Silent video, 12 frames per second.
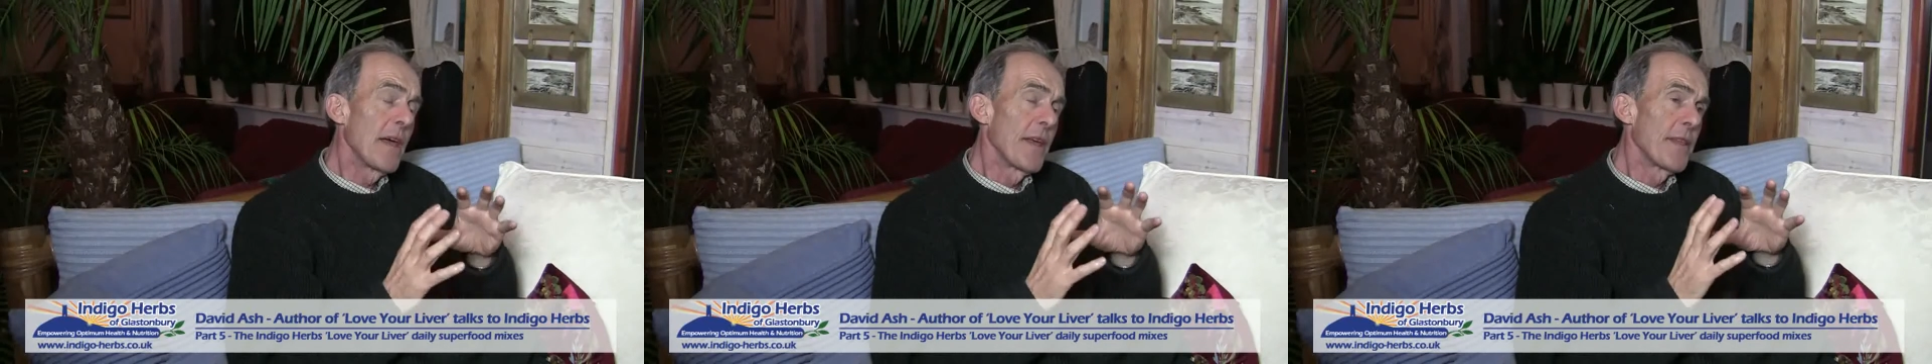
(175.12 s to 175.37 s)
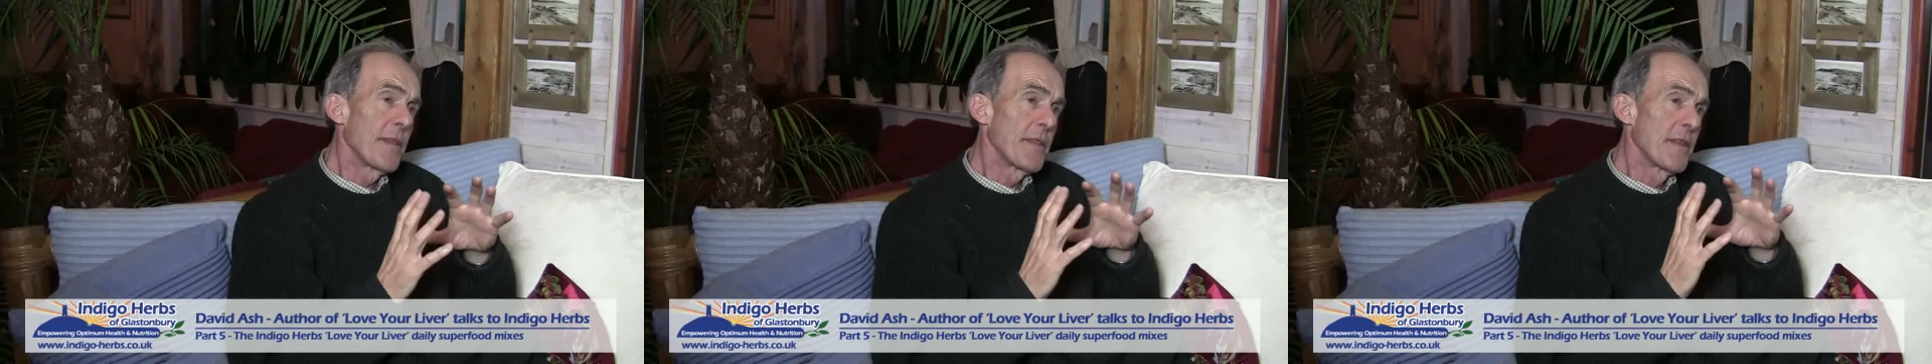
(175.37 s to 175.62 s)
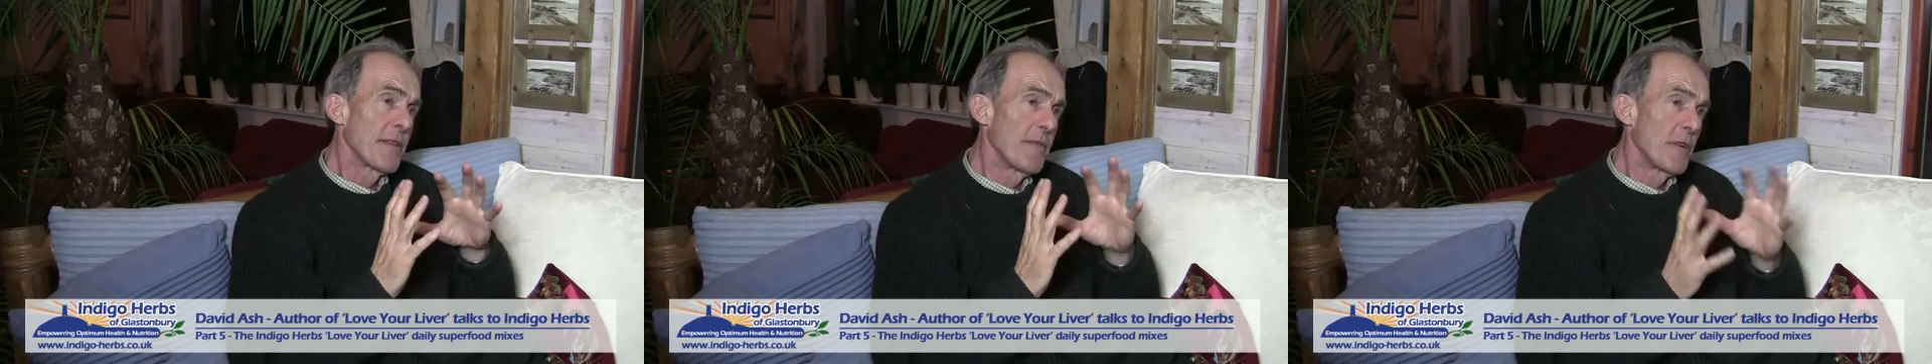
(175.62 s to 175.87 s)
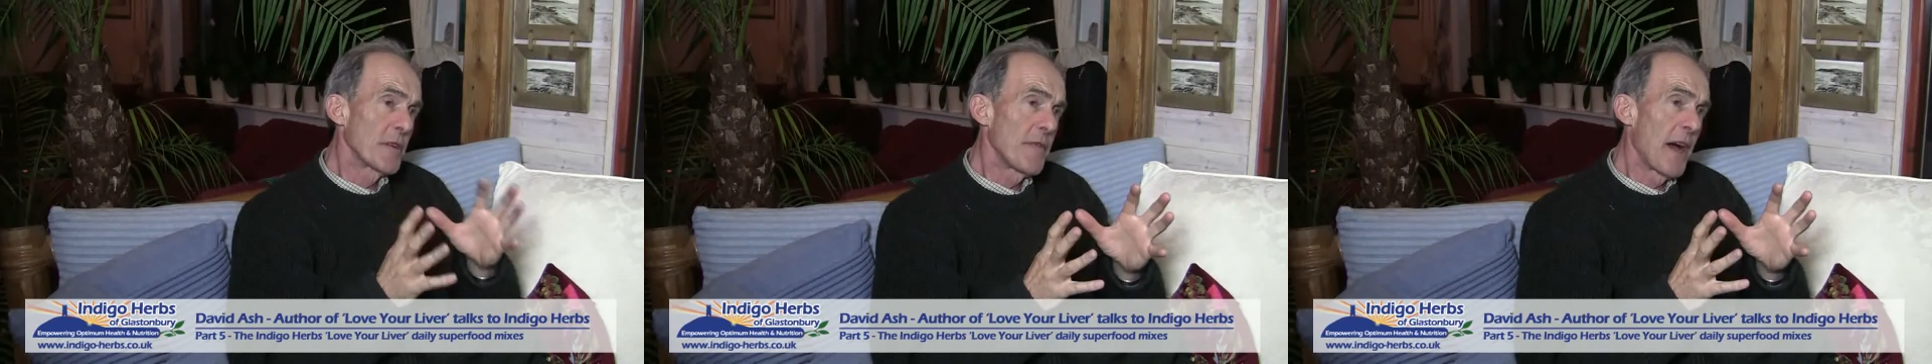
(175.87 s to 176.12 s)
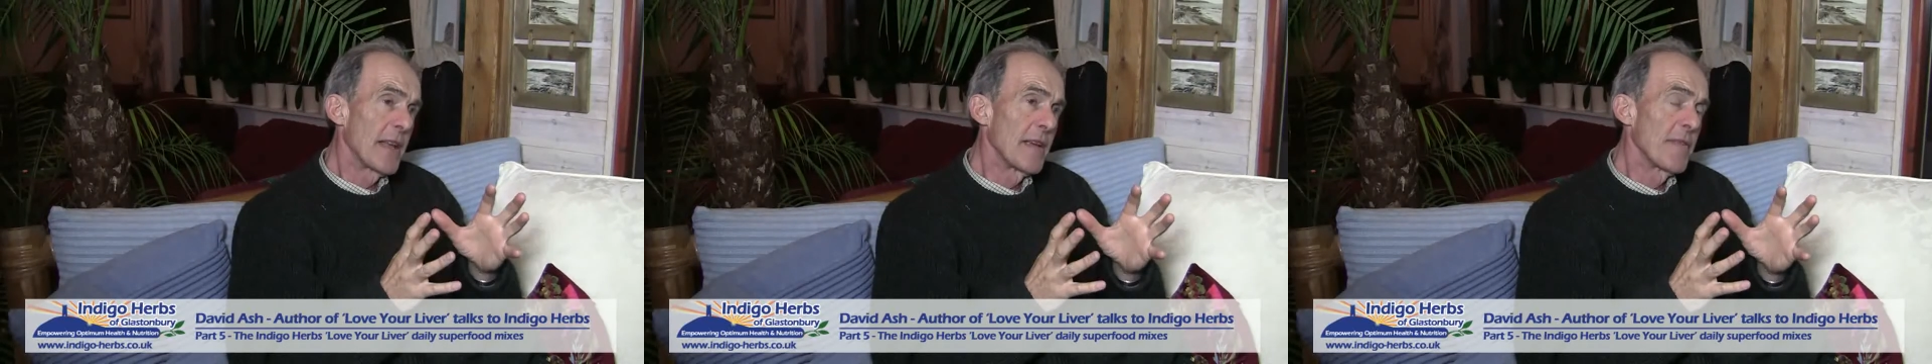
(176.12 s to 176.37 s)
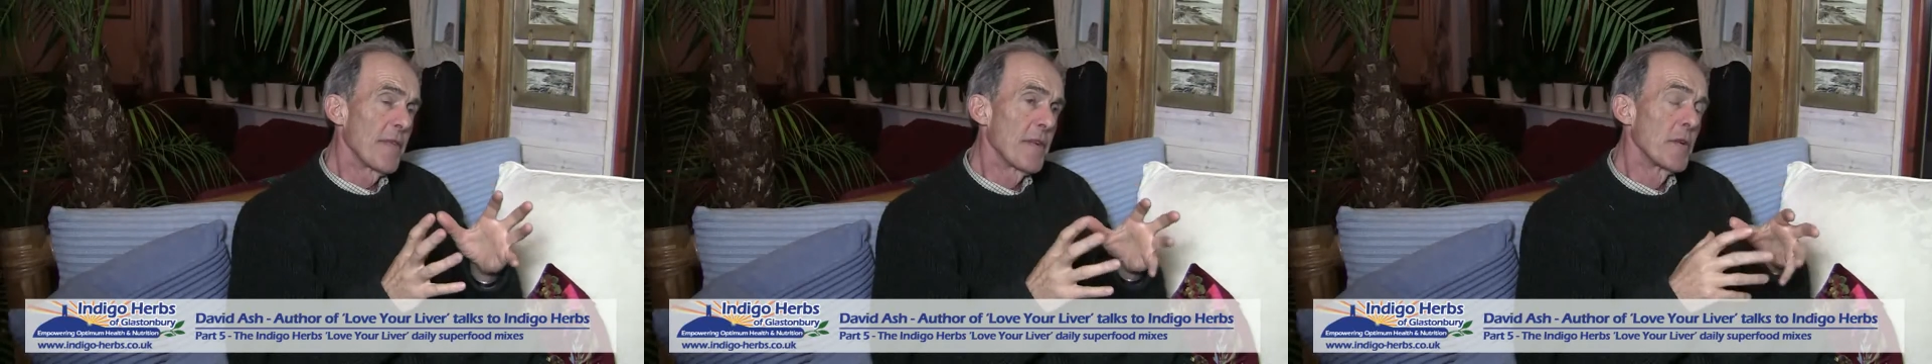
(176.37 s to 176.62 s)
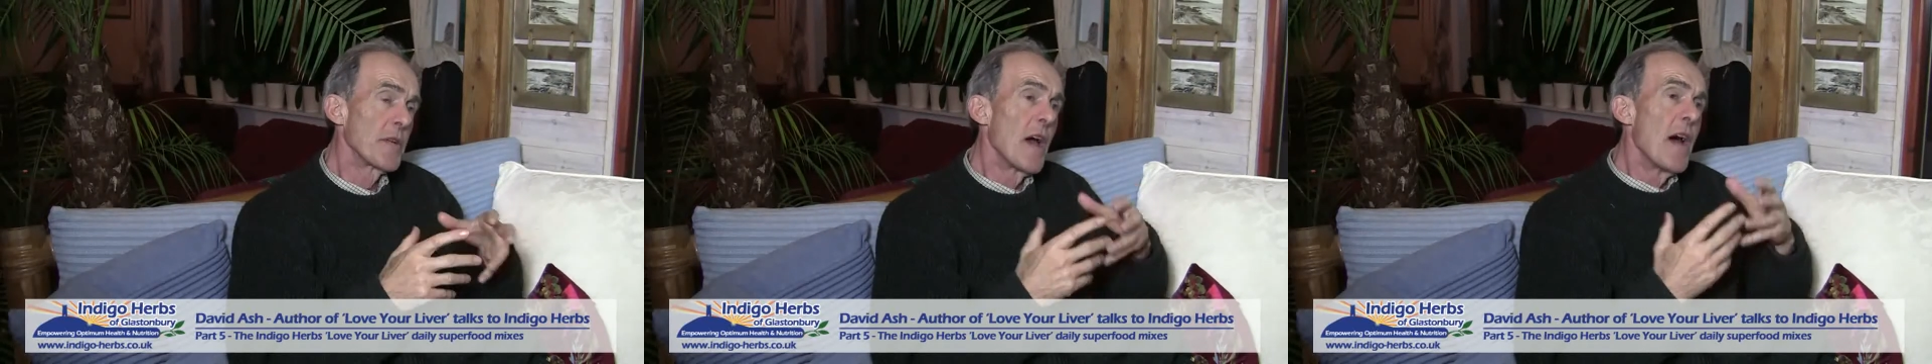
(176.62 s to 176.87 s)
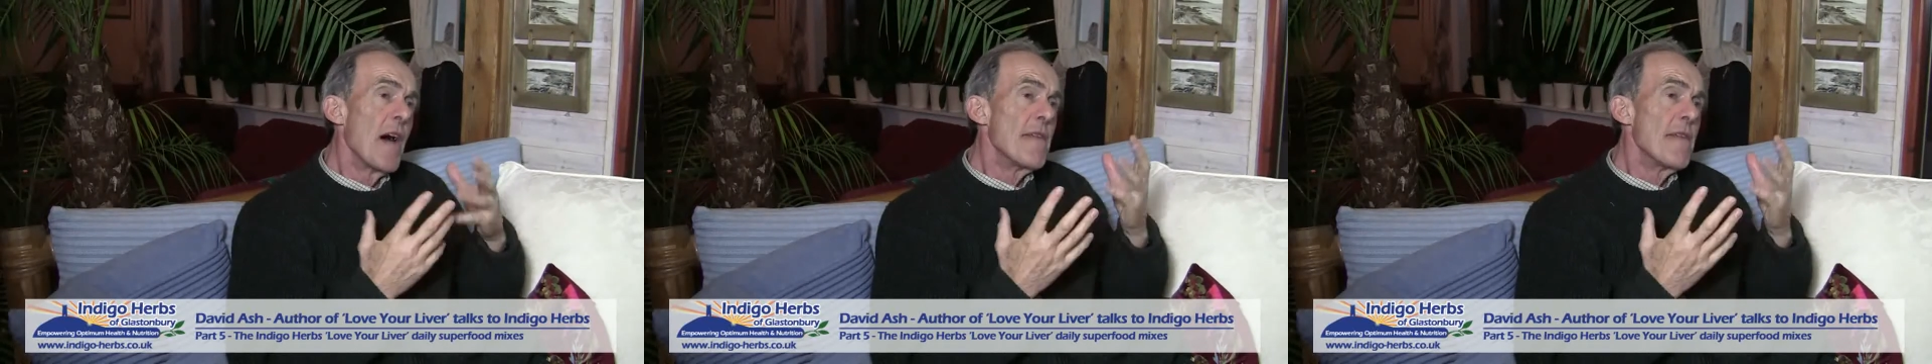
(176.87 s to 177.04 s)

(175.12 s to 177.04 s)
the fortified liver food